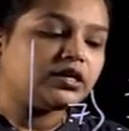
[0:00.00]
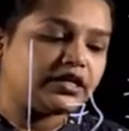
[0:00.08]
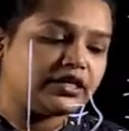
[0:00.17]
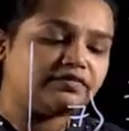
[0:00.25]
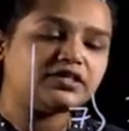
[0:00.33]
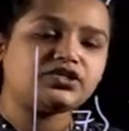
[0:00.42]

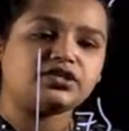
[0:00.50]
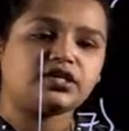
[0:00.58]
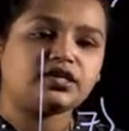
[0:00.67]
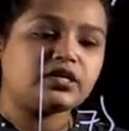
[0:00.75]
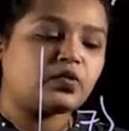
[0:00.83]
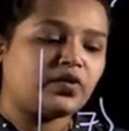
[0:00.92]

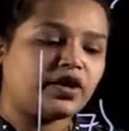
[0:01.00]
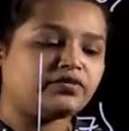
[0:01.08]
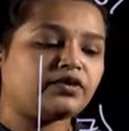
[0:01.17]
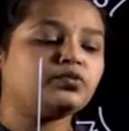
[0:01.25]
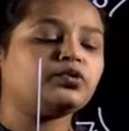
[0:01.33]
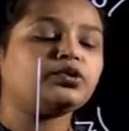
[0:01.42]
division when
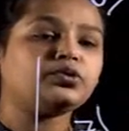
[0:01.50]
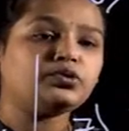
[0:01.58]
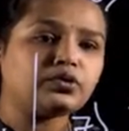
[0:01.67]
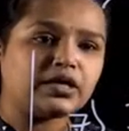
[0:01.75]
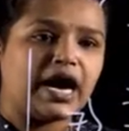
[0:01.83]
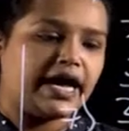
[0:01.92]
we move to
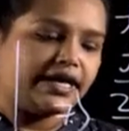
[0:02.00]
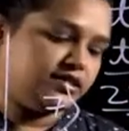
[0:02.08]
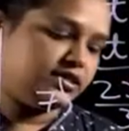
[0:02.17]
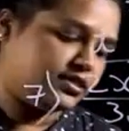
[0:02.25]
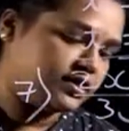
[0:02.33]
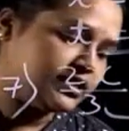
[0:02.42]

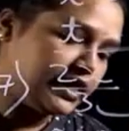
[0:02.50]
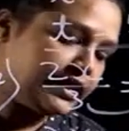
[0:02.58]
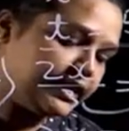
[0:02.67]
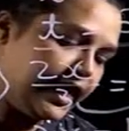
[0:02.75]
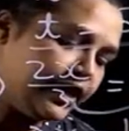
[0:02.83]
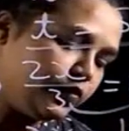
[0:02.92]
RHS.
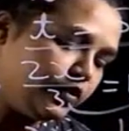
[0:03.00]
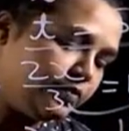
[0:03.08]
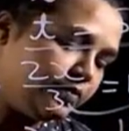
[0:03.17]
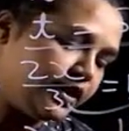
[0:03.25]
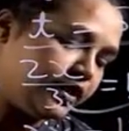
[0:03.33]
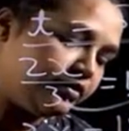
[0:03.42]
That will
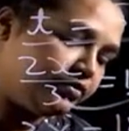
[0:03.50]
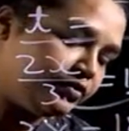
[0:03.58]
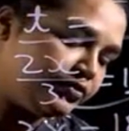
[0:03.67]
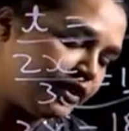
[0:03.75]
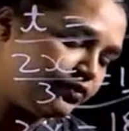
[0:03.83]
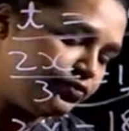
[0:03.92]
be
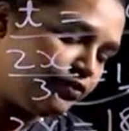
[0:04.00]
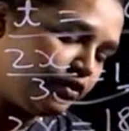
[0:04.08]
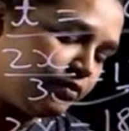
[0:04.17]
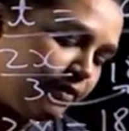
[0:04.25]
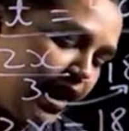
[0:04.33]
54